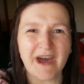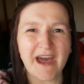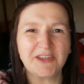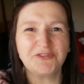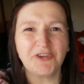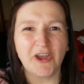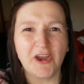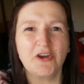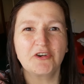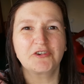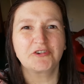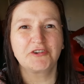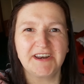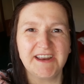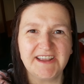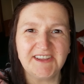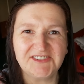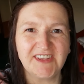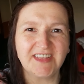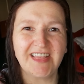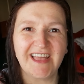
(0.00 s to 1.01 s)
back to Our
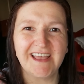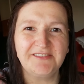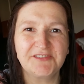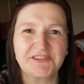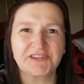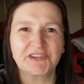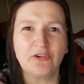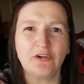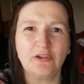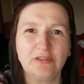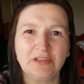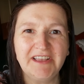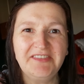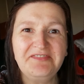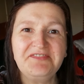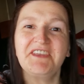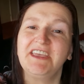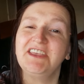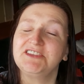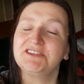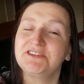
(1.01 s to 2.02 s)
Crazy Life
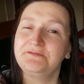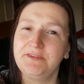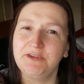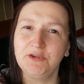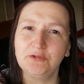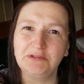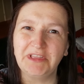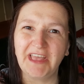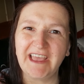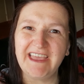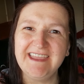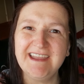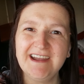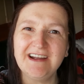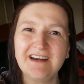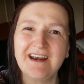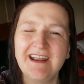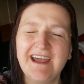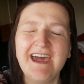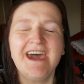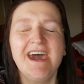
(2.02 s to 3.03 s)
Scotland. It's Fiona here.
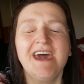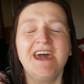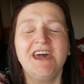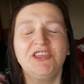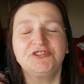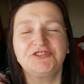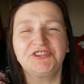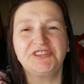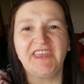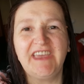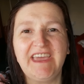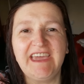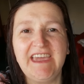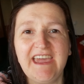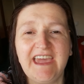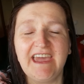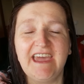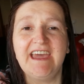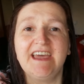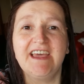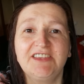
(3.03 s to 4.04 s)

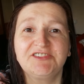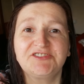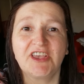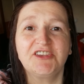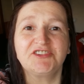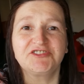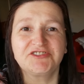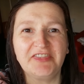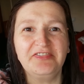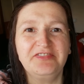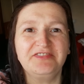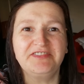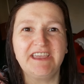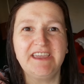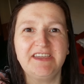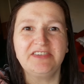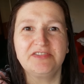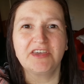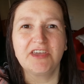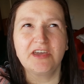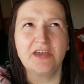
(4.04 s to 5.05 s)
Today is
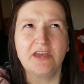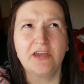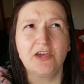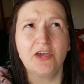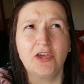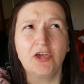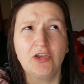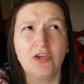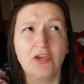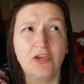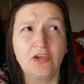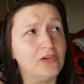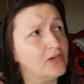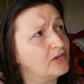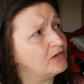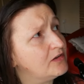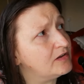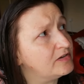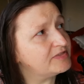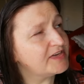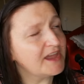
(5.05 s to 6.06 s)
Sunday, the
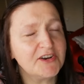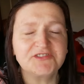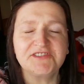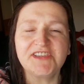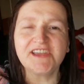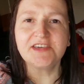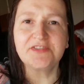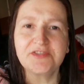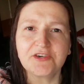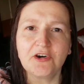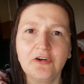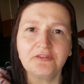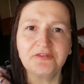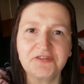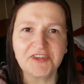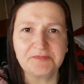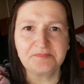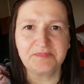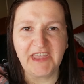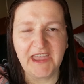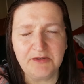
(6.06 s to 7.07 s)
30th of
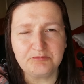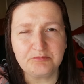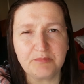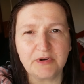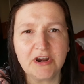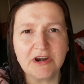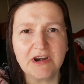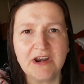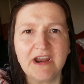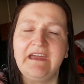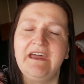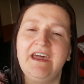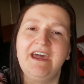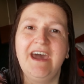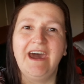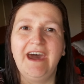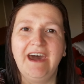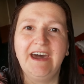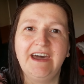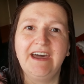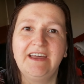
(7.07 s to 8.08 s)
September,
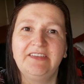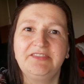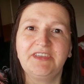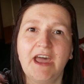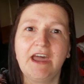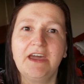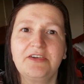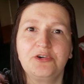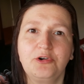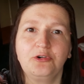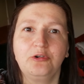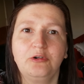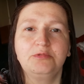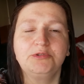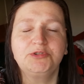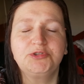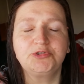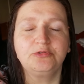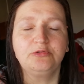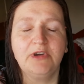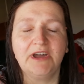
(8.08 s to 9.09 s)
and I thought I
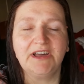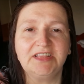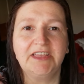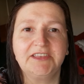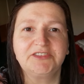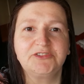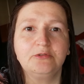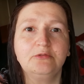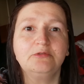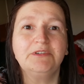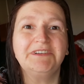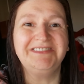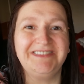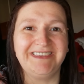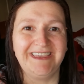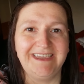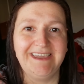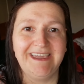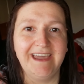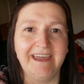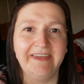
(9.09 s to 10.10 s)
would do a little
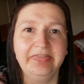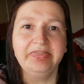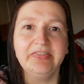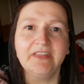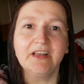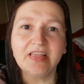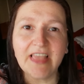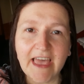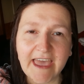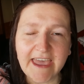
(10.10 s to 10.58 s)
day in the